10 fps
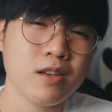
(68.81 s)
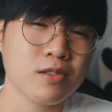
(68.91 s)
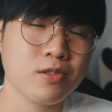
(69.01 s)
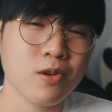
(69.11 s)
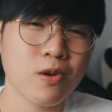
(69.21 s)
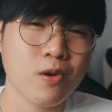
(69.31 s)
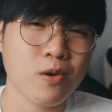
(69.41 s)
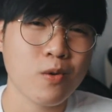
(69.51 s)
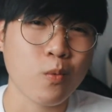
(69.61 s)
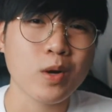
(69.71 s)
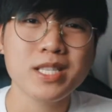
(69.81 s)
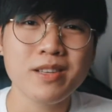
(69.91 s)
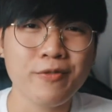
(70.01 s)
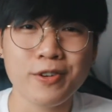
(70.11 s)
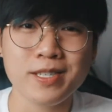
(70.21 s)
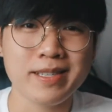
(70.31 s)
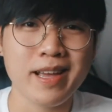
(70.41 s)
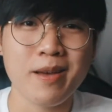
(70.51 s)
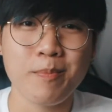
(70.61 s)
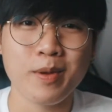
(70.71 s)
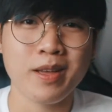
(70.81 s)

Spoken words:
So what's the first step